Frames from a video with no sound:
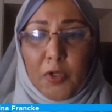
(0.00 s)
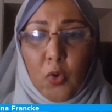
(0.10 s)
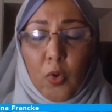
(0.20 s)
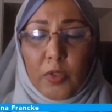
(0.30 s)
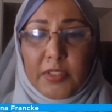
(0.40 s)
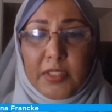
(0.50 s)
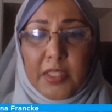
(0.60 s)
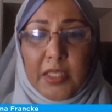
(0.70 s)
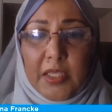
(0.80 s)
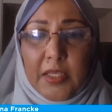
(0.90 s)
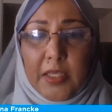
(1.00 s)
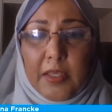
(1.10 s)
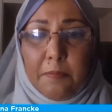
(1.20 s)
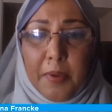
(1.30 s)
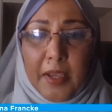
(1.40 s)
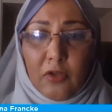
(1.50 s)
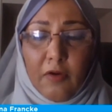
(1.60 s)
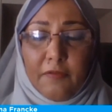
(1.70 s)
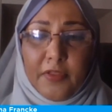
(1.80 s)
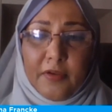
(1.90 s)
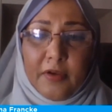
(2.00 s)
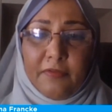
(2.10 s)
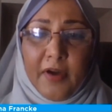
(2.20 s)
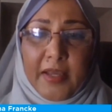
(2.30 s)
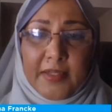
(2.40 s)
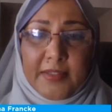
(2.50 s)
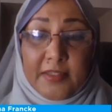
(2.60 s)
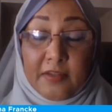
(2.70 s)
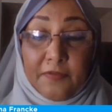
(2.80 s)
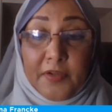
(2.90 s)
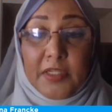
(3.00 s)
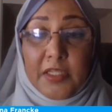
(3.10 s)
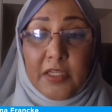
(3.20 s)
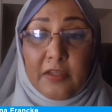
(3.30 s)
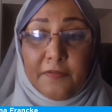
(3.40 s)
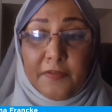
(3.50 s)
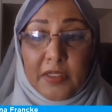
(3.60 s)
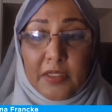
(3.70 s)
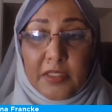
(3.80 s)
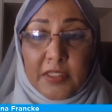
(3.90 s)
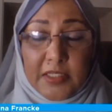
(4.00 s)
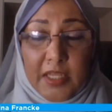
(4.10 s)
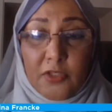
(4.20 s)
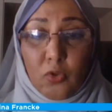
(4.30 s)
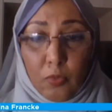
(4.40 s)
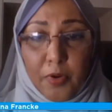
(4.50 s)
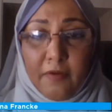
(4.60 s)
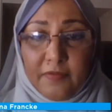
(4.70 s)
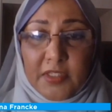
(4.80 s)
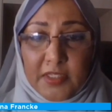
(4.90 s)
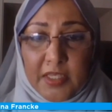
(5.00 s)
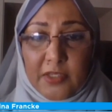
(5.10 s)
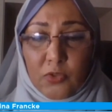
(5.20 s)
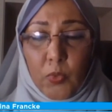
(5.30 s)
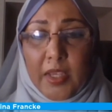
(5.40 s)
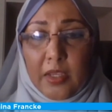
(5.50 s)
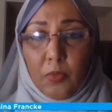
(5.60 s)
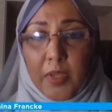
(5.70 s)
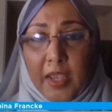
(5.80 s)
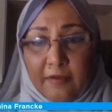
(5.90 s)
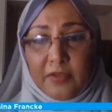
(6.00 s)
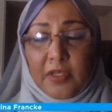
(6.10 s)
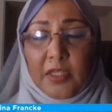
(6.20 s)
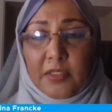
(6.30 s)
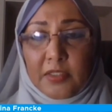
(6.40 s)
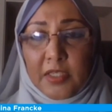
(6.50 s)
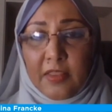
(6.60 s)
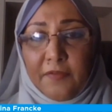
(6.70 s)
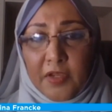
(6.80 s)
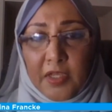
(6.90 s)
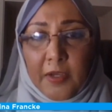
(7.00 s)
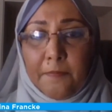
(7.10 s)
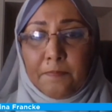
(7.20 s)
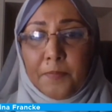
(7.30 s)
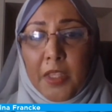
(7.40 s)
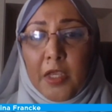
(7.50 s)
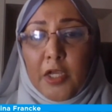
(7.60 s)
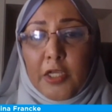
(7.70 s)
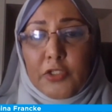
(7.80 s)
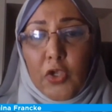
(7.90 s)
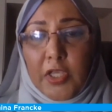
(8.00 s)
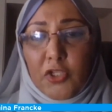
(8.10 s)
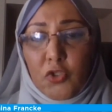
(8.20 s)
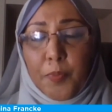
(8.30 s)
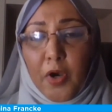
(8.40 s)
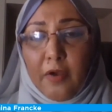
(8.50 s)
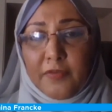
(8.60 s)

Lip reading: because the impact of the virus is different in different states or provinces, as we have in South Africa, so each